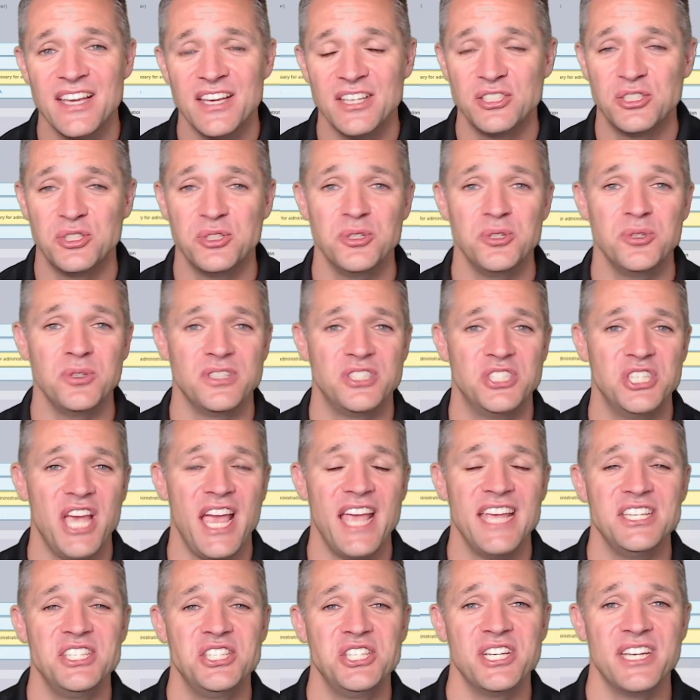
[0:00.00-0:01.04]
to
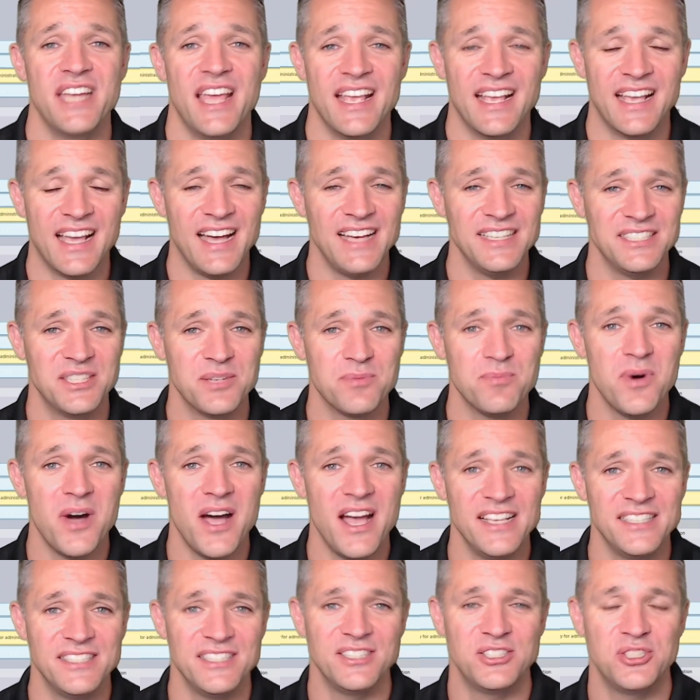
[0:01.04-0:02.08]
change it and
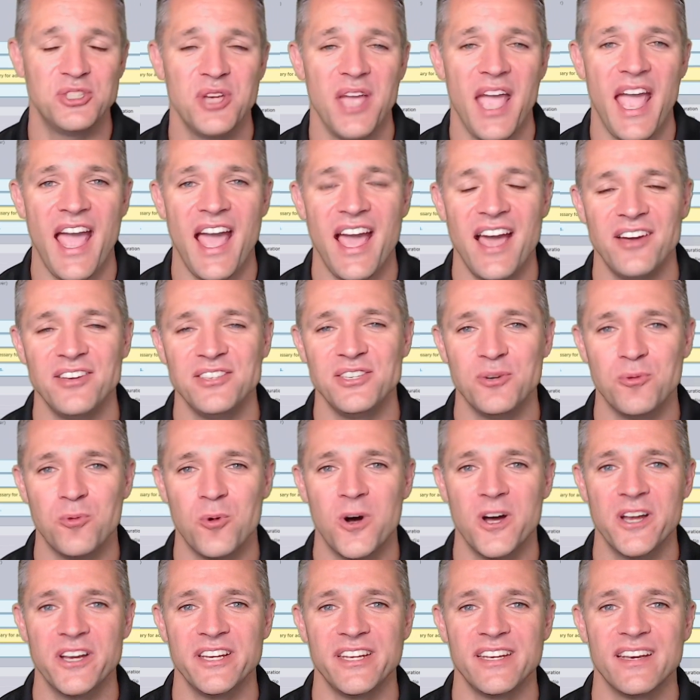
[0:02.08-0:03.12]
customize it to how you
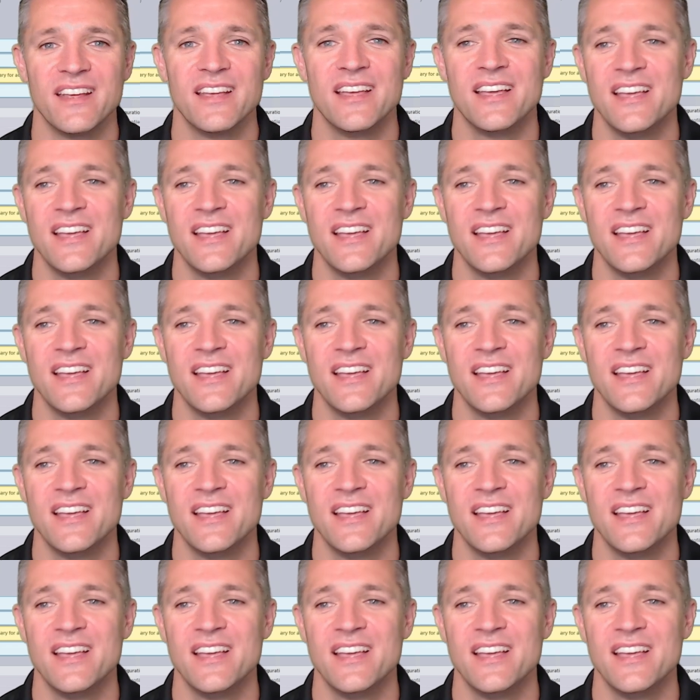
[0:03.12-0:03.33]
want it.